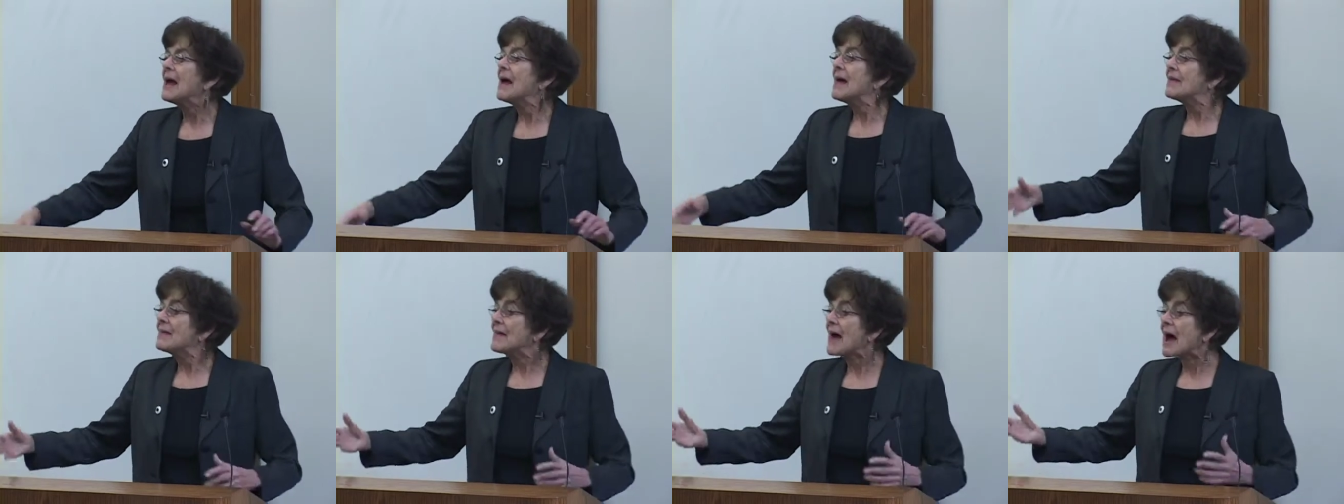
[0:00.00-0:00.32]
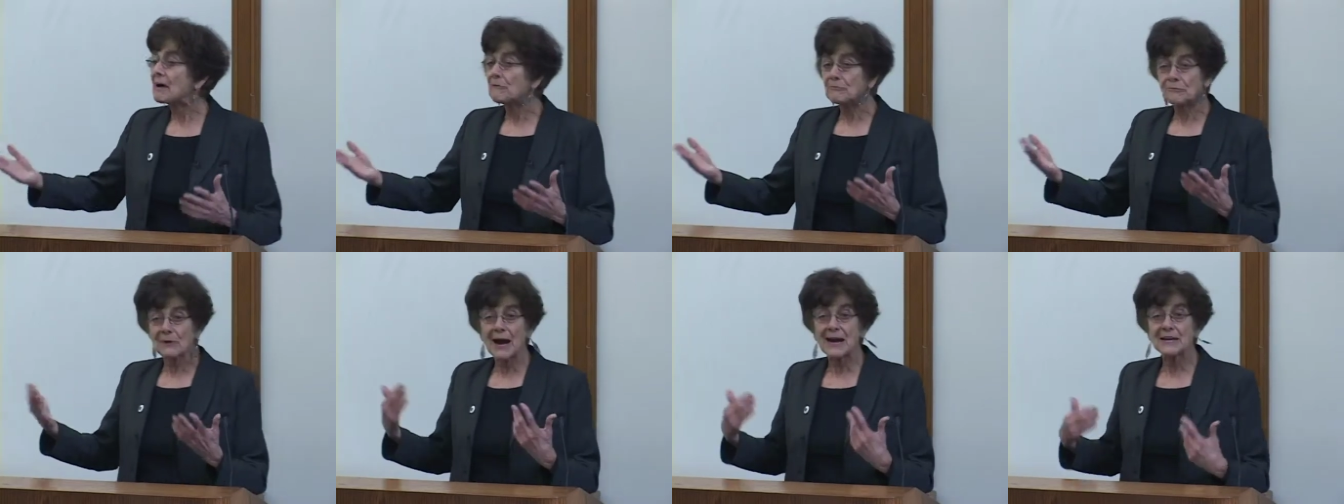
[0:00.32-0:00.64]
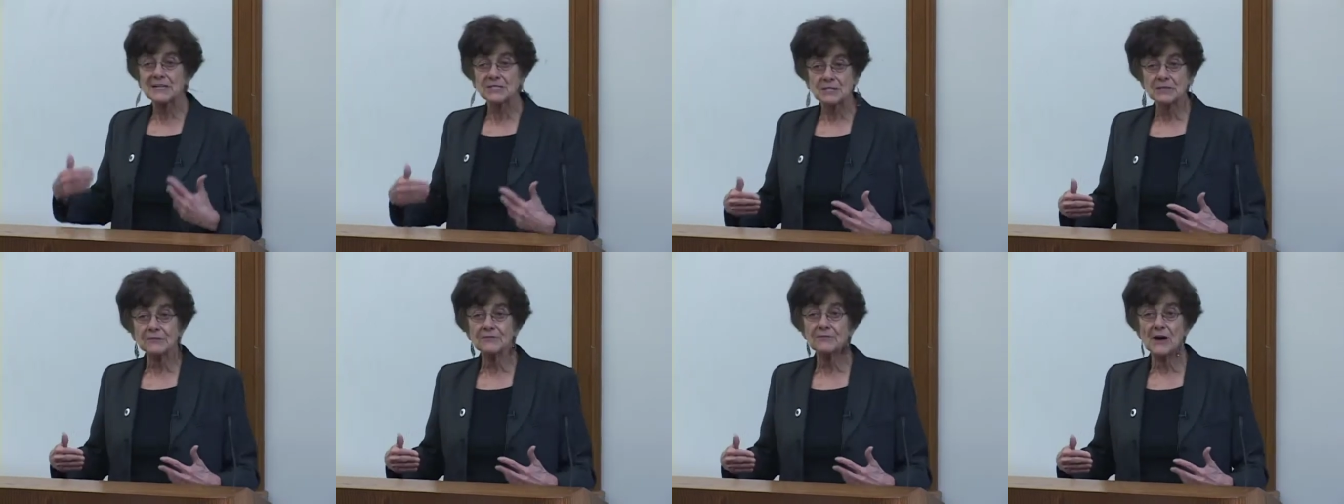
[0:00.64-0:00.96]
That
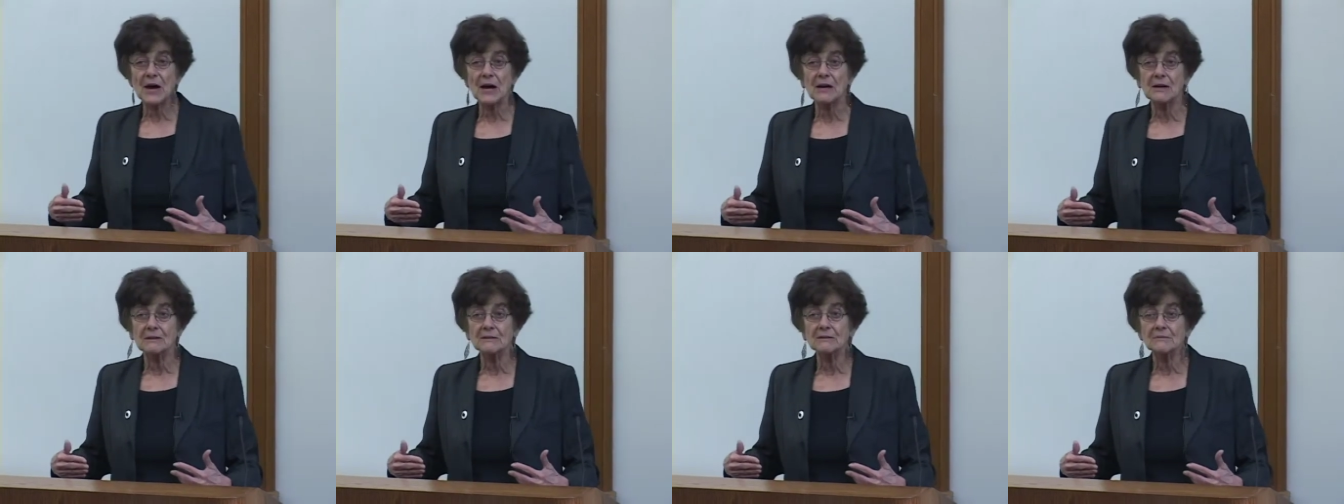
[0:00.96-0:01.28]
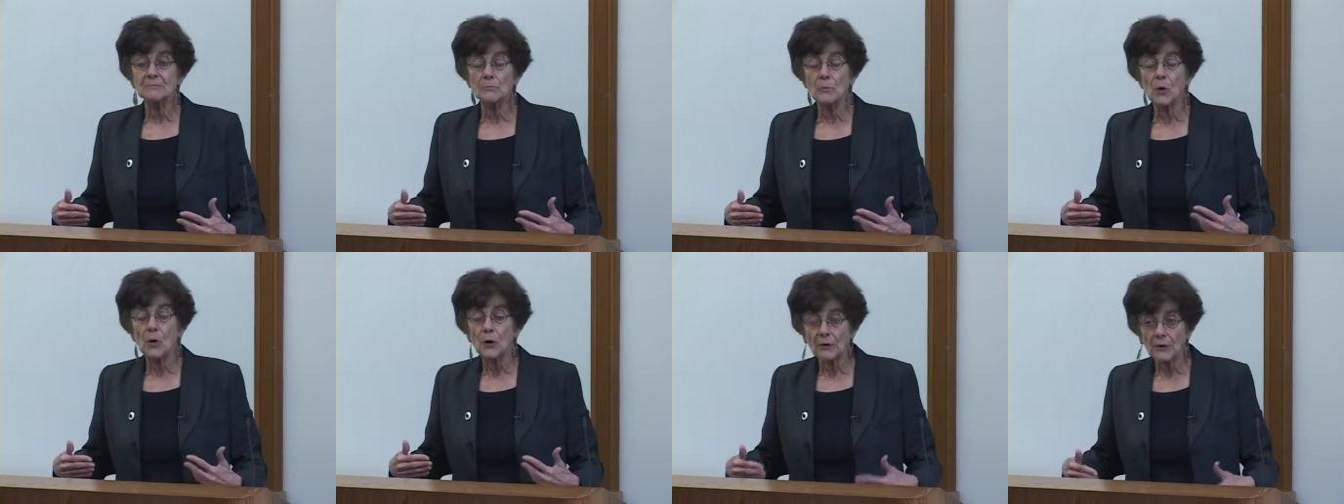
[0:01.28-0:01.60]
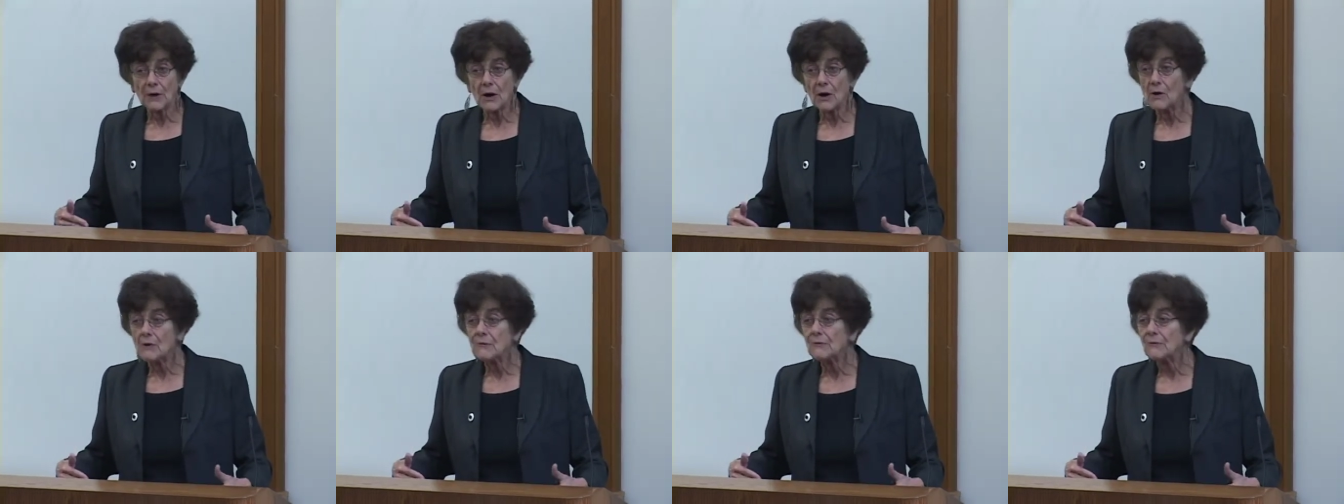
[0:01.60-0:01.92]
right to vote,
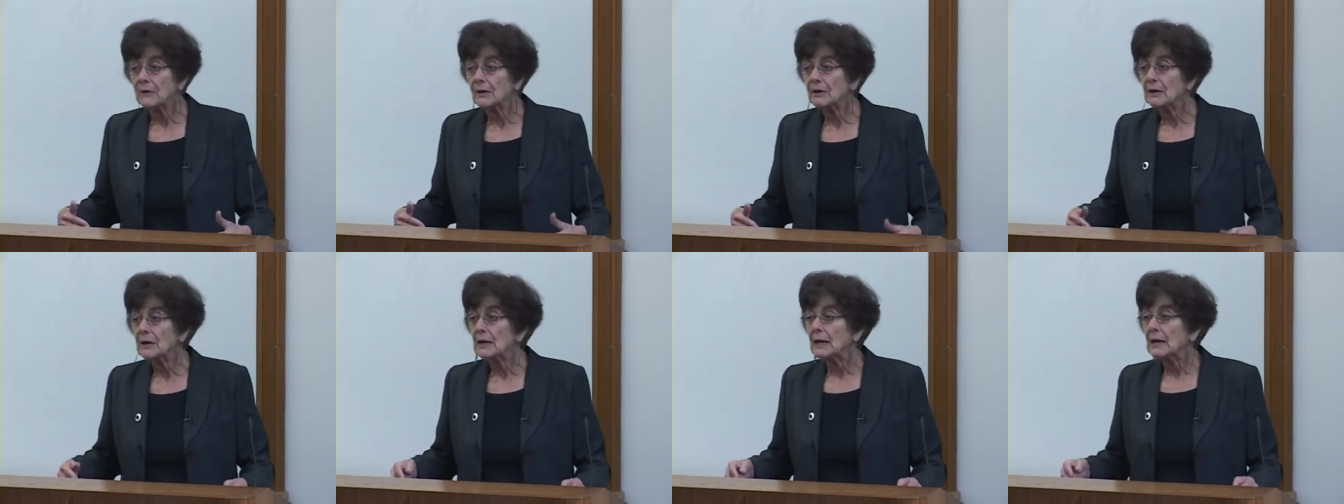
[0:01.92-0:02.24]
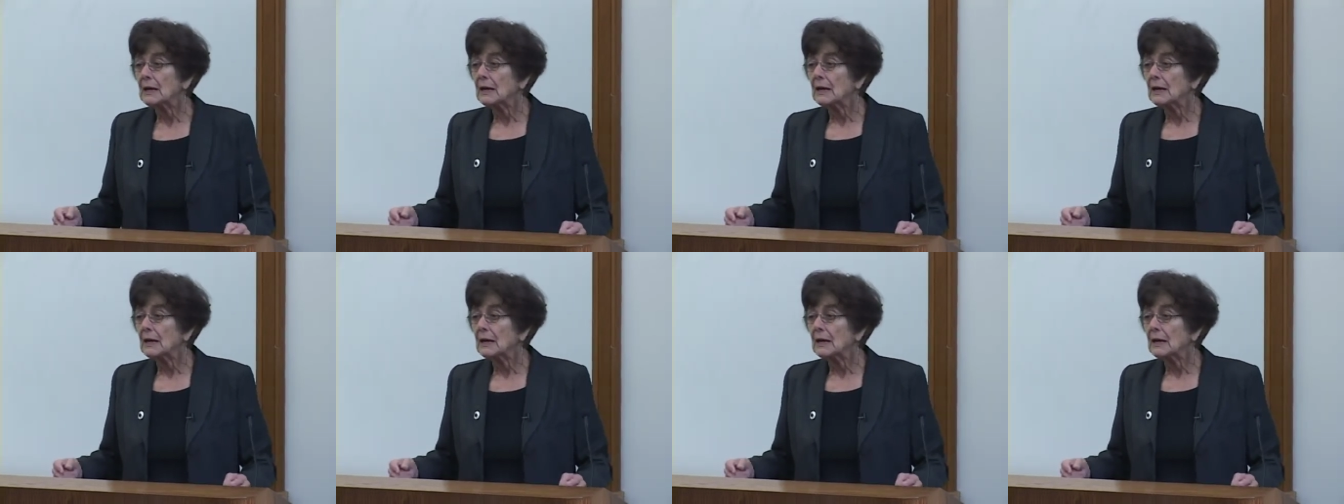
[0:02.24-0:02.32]
moreover,